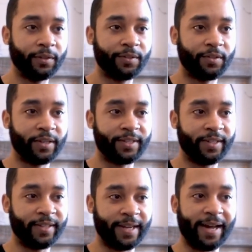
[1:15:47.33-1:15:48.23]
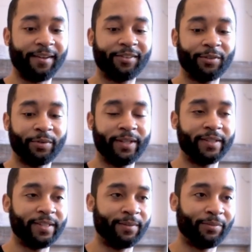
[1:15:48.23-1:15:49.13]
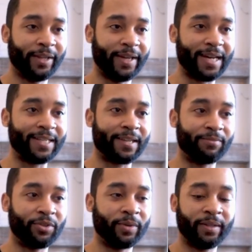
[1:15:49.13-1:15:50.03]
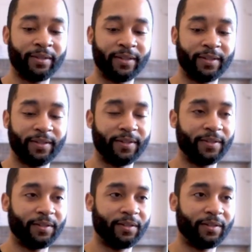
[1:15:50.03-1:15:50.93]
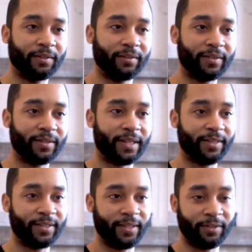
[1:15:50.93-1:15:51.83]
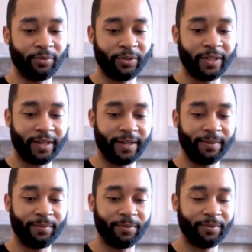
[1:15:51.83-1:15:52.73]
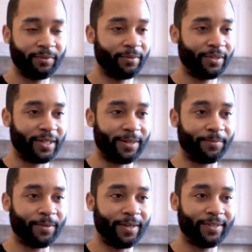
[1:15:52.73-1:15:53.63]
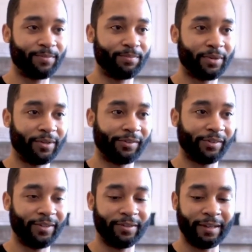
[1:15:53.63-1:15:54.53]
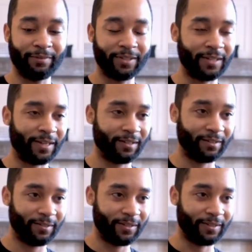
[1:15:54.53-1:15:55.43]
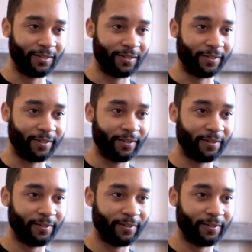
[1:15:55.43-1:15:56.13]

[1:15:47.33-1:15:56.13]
Suggesting that I actually read the template as I'm doing the tasting in real time, which I was partially doing, just not consistently.